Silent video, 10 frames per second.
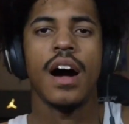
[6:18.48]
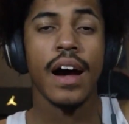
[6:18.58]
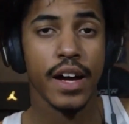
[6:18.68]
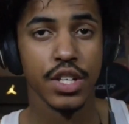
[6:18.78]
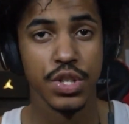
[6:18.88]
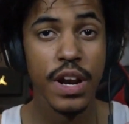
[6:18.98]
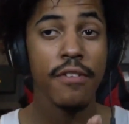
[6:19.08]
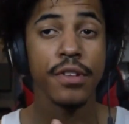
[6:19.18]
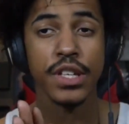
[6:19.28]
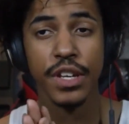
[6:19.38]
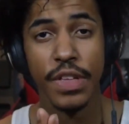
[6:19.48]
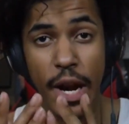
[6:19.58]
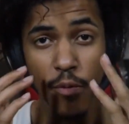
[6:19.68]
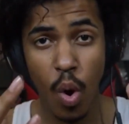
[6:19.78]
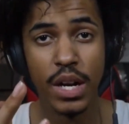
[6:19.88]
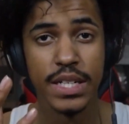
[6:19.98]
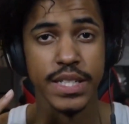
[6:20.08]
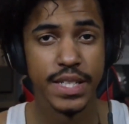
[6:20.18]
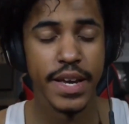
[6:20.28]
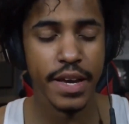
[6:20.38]
Alright, so now for the stuff that I wanted
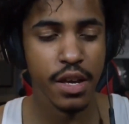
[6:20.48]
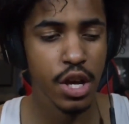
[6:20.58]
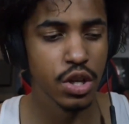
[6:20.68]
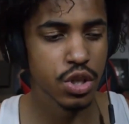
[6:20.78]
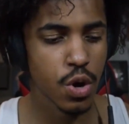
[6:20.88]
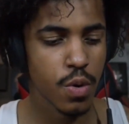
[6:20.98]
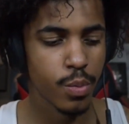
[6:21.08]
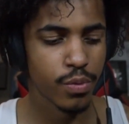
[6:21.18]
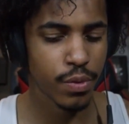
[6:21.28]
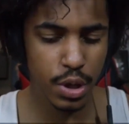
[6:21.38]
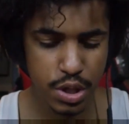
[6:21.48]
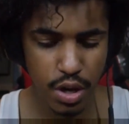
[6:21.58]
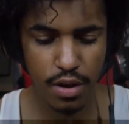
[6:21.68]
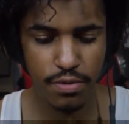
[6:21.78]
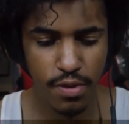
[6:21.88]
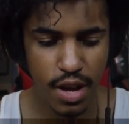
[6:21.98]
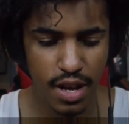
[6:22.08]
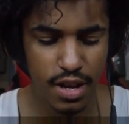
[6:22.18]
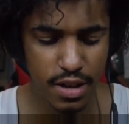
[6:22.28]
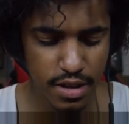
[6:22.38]
to say. So, first off,
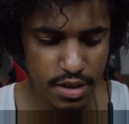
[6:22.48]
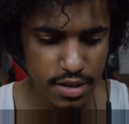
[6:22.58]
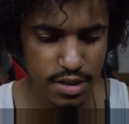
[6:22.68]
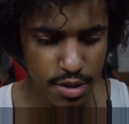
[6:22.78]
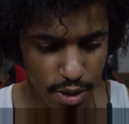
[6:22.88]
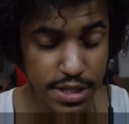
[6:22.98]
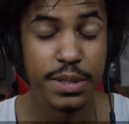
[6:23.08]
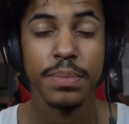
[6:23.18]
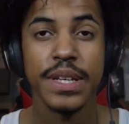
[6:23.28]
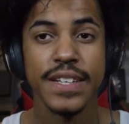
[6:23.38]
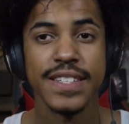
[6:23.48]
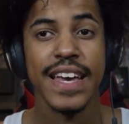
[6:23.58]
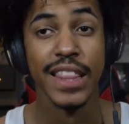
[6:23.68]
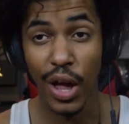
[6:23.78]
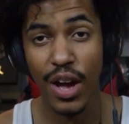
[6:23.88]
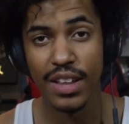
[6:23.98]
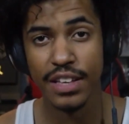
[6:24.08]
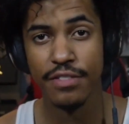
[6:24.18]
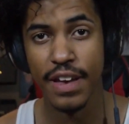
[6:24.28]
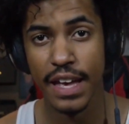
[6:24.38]
rest in peace and long
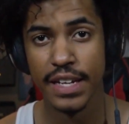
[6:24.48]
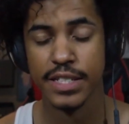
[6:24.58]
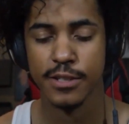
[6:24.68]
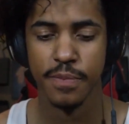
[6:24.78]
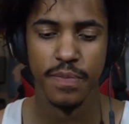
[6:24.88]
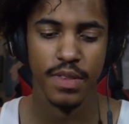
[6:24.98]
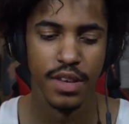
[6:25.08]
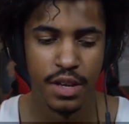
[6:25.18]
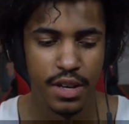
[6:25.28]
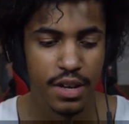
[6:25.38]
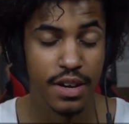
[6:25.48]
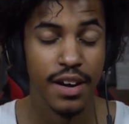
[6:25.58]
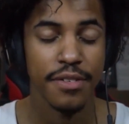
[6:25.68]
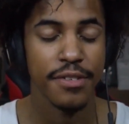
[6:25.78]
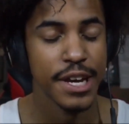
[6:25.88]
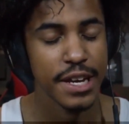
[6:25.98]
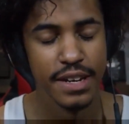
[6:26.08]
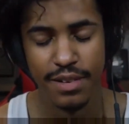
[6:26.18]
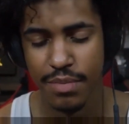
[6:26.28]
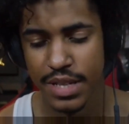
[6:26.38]
live X. I
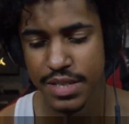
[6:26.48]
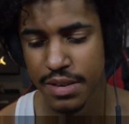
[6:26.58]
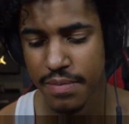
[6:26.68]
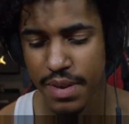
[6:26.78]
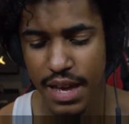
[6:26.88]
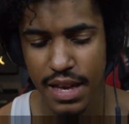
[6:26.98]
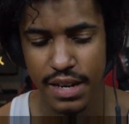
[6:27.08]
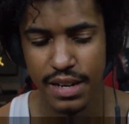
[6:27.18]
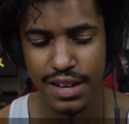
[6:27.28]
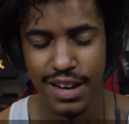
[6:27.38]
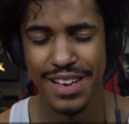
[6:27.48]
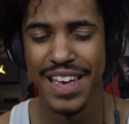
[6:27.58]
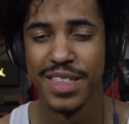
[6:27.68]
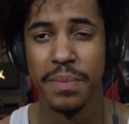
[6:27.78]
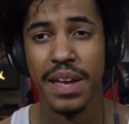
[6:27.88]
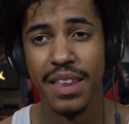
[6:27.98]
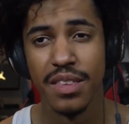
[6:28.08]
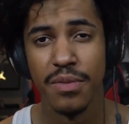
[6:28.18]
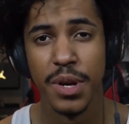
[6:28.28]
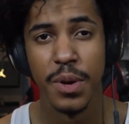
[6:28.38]
freaking miss him, and at the beginning of
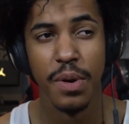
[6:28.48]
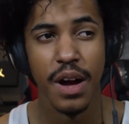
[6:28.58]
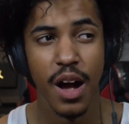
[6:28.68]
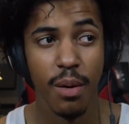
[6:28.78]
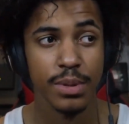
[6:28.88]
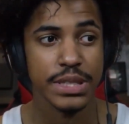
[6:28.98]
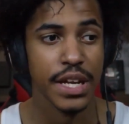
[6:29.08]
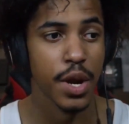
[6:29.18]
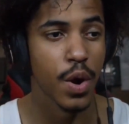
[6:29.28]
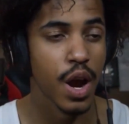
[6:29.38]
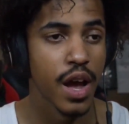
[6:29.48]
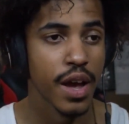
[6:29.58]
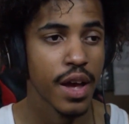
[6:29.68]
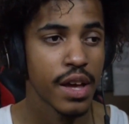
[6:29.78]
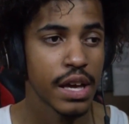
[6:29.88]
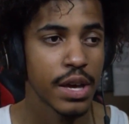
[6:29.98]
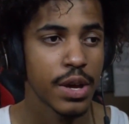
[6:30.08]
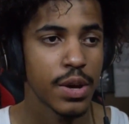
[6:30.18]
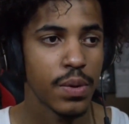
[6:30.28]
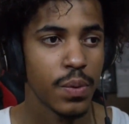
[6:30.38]
this video, I almost did cry
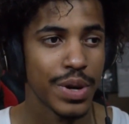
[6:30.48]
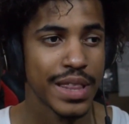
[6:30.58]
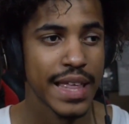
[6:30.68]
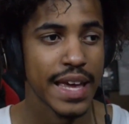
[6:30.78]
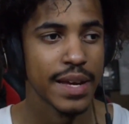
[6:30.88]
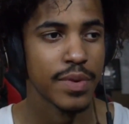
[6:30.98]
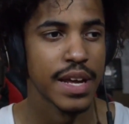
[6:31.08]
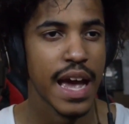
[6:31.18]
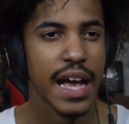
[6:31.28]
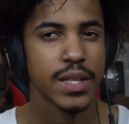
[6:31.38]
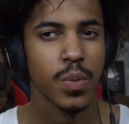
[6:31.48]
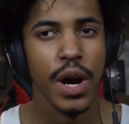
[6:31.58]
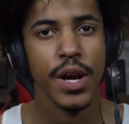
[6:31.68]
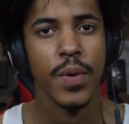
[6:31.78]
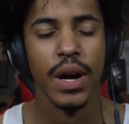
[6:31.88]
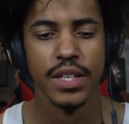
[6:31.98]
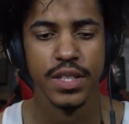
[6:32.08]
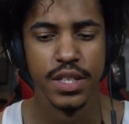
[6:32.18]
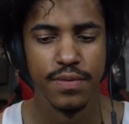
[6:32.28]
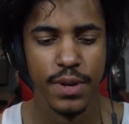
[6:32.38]
when he asked, why are you
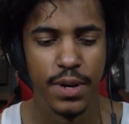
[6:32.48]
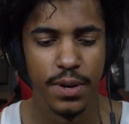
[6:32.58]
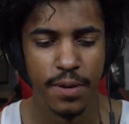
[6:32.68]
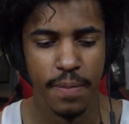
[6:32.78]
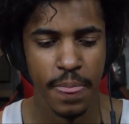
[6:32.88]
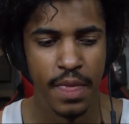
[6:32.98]
watching this video?